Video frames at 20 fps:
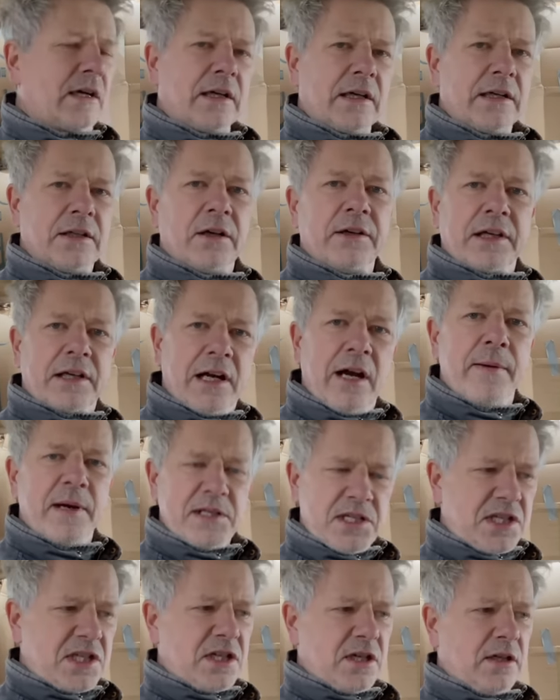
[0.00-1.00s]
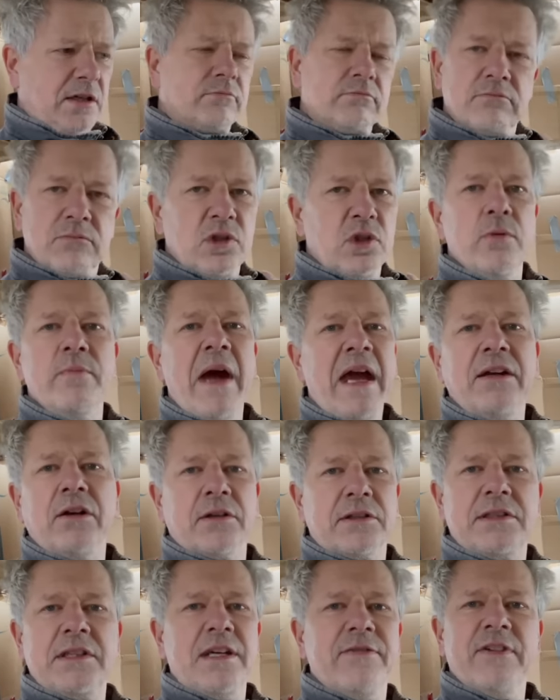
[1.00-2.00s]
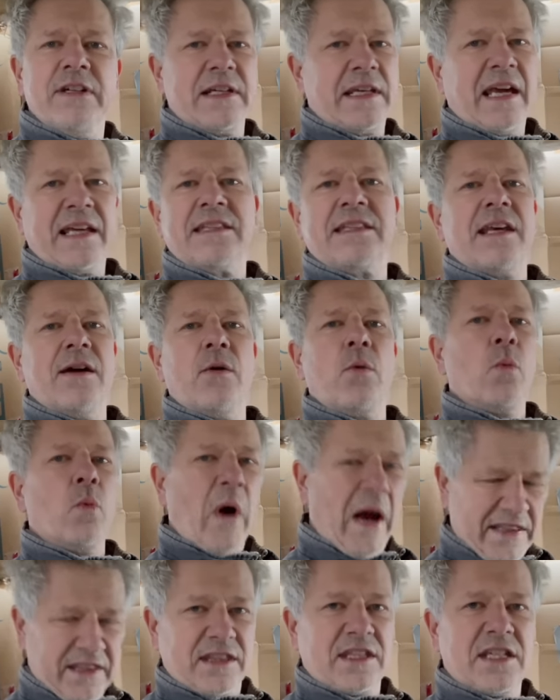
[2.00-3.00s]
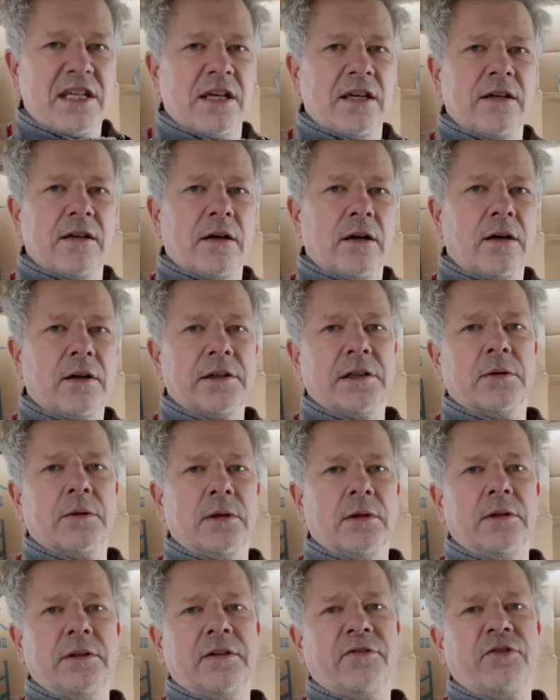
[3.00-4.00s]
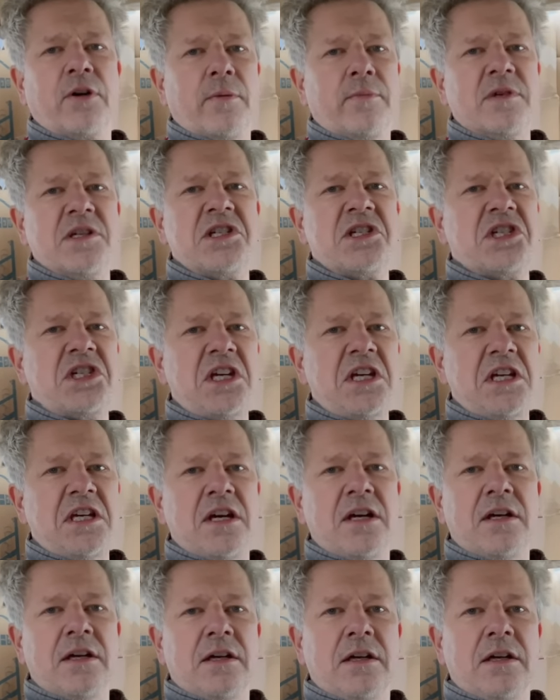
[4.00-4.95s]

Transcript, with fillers: In other climates, you may not even get wet or from sea